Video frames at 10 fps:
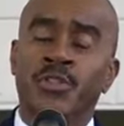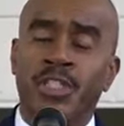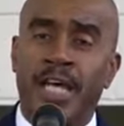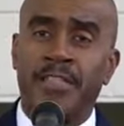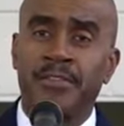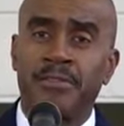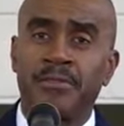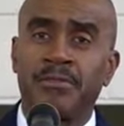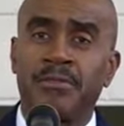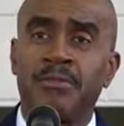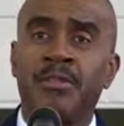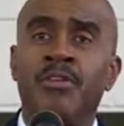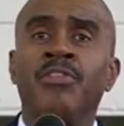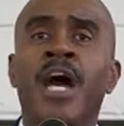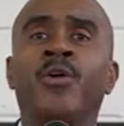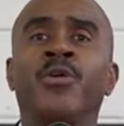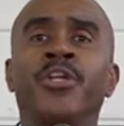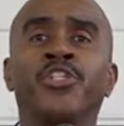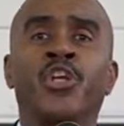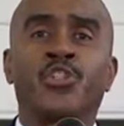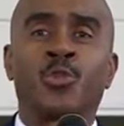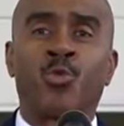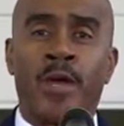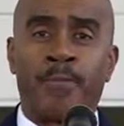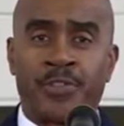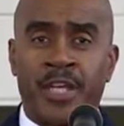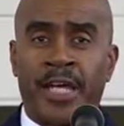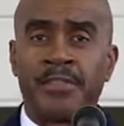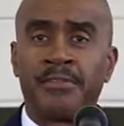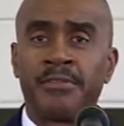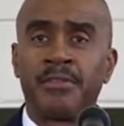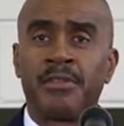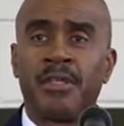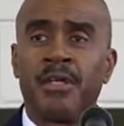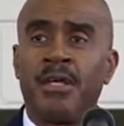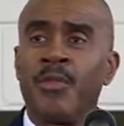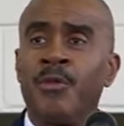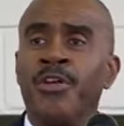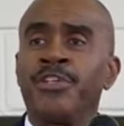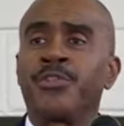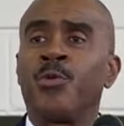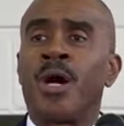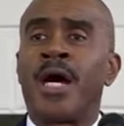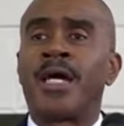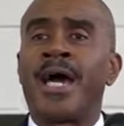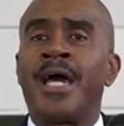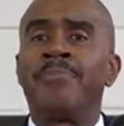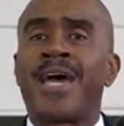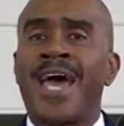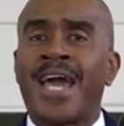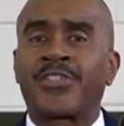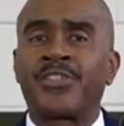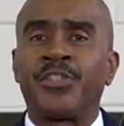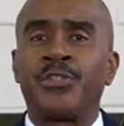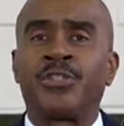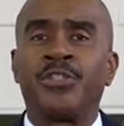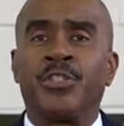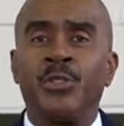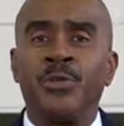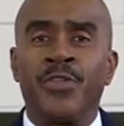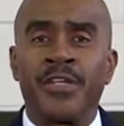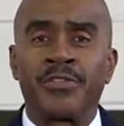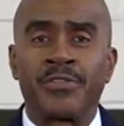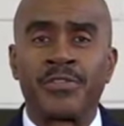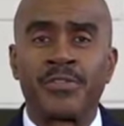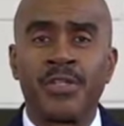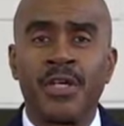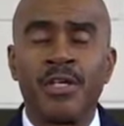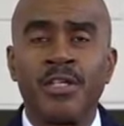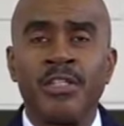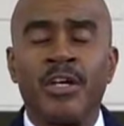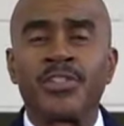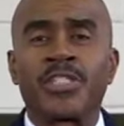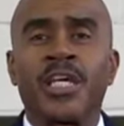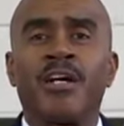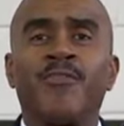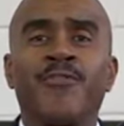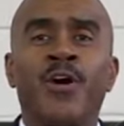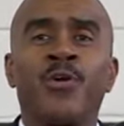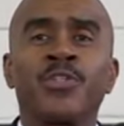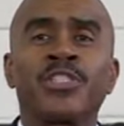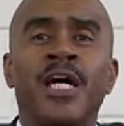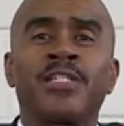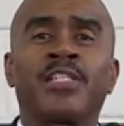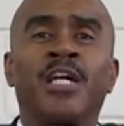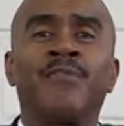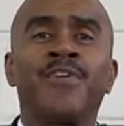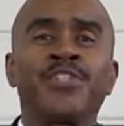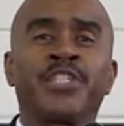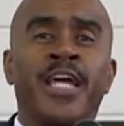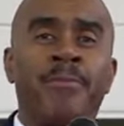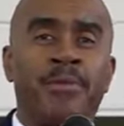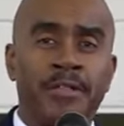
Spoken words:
site, not on the church website. And the reason why I'm asking you to do this, your cell phone is not a television camera.